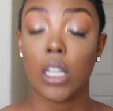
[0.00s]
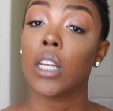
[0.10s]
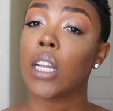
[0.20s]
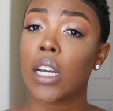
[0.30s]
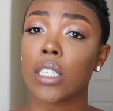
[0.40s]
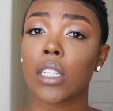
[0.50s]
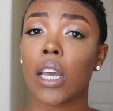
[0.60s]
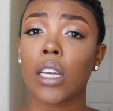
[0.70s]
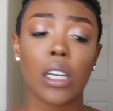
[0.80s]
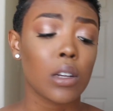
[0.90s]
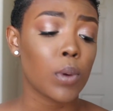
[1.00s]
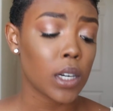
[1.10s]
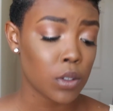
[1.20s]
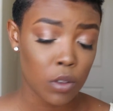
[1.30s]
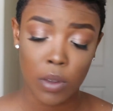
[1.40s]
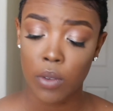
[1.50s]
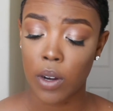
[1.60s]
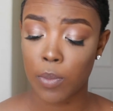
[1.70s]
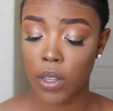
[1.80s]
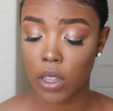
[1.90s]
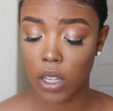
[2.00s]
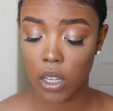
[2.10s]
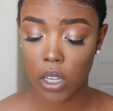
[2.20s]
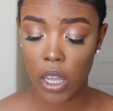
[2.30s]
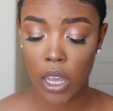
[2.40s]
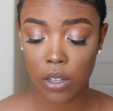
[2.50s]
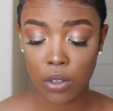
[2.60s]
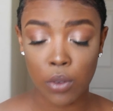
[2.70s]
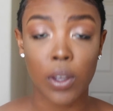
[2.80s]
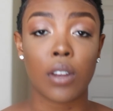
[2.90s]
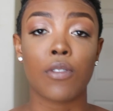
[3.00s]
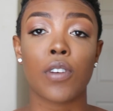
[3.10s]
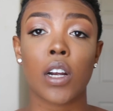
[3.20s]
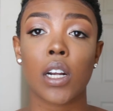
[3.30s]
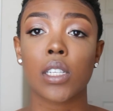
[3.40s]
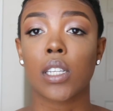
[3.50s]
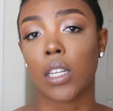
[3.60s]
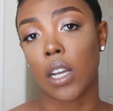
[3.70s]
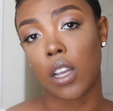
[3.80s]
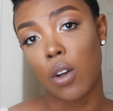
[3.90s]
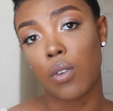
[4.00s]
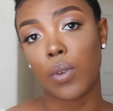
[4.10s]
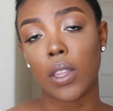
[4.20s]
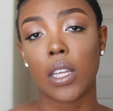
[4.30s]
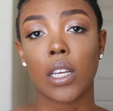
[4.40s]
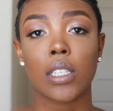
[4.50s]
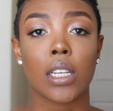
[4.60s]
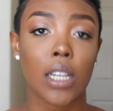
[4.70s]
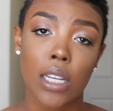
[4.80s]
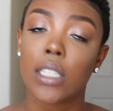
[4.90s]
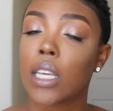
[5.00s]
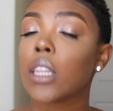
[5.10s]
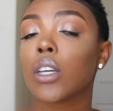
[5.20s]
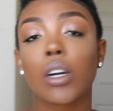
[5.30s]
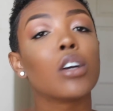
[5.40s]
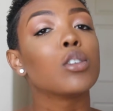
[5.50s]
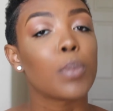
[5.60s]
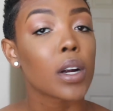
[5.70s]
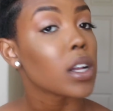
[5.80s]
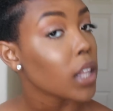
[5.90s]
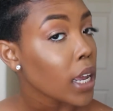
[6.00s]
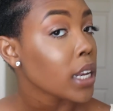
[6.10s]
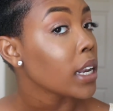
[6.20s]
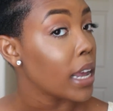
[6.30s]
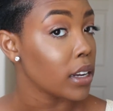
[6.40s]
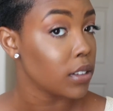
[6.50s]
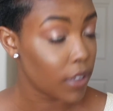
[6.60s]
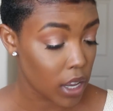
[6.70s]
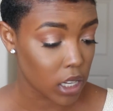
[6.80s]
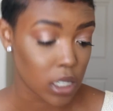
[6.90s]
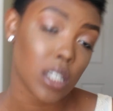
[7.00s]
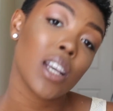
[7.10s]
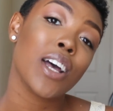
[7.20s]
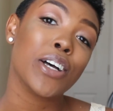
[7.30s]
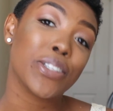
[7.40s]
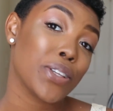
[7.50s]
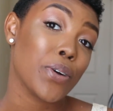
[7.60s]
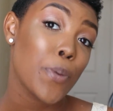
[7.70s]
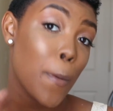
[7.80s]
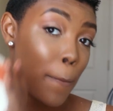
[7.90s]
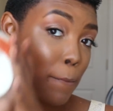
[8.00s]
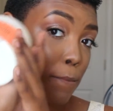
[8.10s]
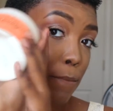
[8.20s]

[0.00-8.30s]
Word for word: it does. Like, it works with me when I put the Cantu in first and then I go in with this. It does get the curls percolating, activating. So,